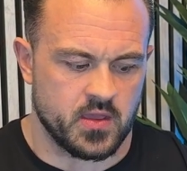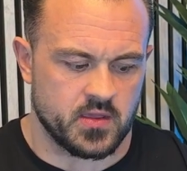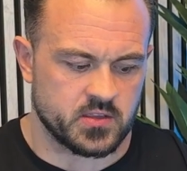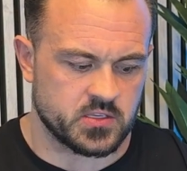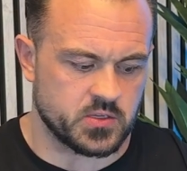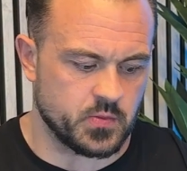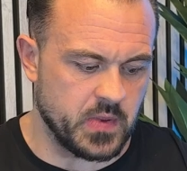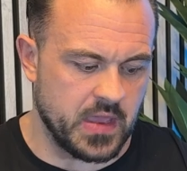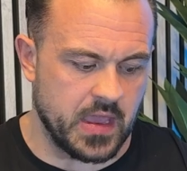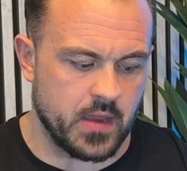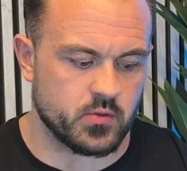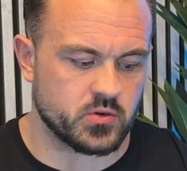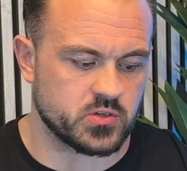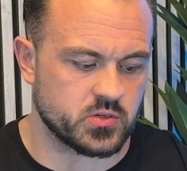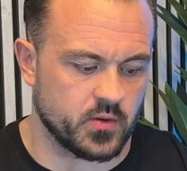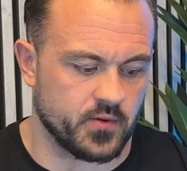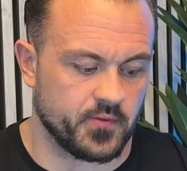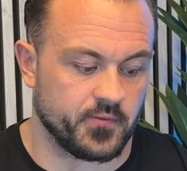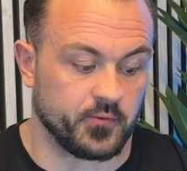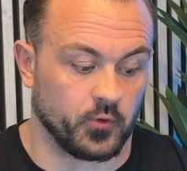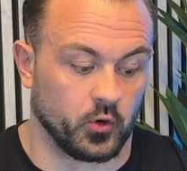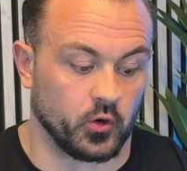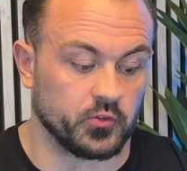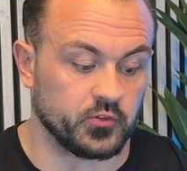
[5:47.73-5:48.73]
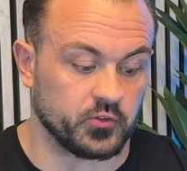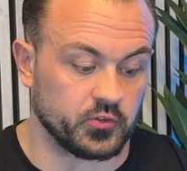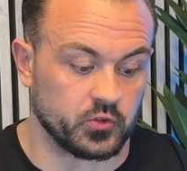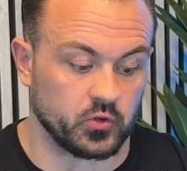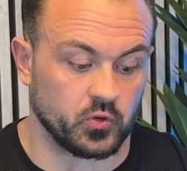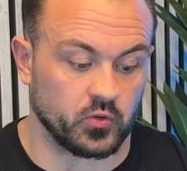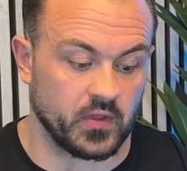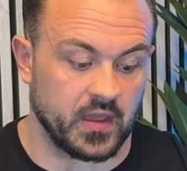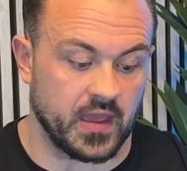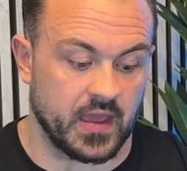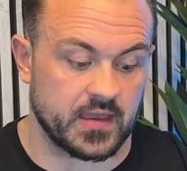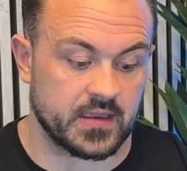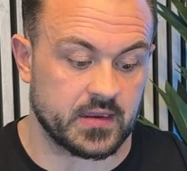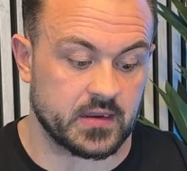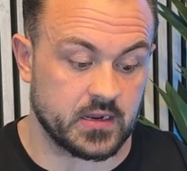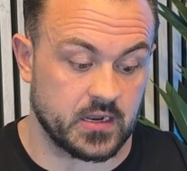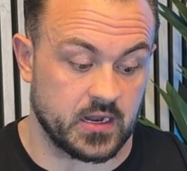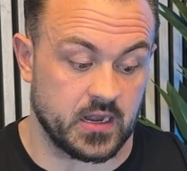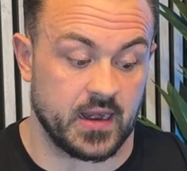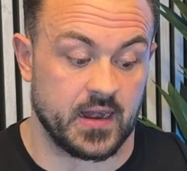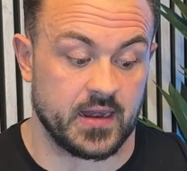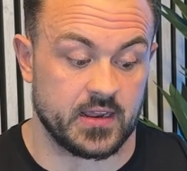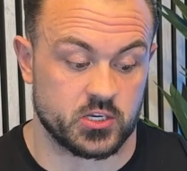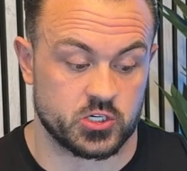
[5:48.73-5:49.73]
To be able to afford to do that
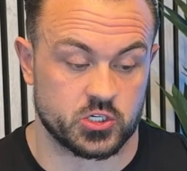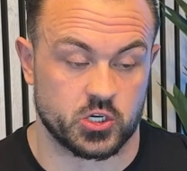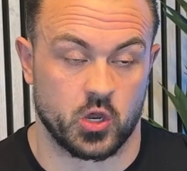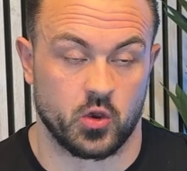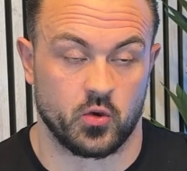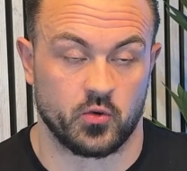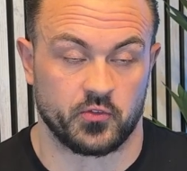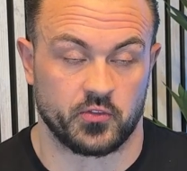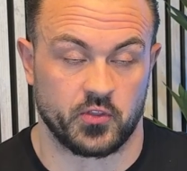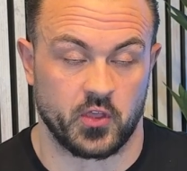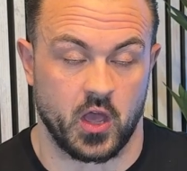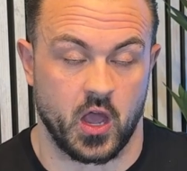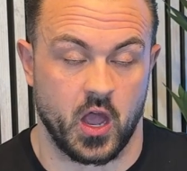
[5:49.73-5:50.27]
clearly shows that